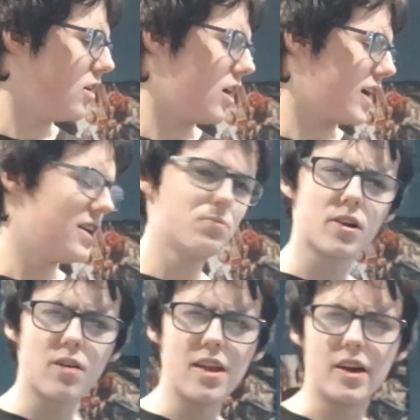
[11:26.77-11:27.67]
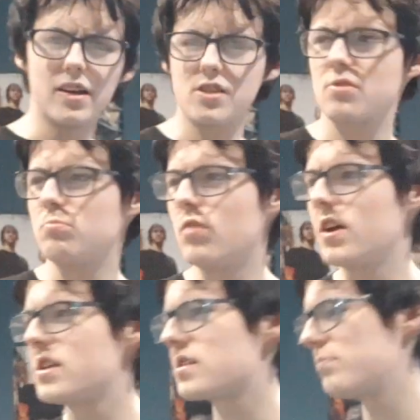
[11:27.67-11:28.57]
I kind of regret that in some
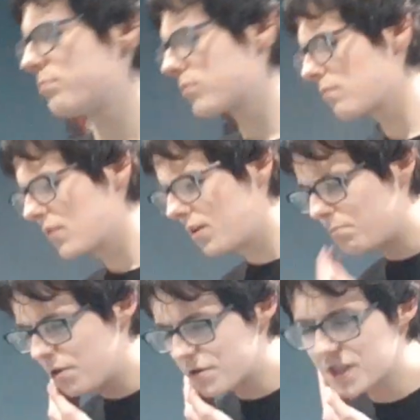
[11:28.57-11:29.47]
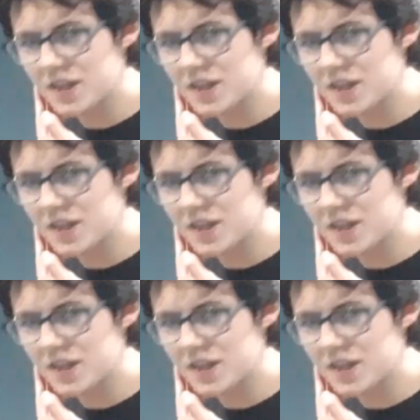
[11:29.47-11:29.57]
ways. Music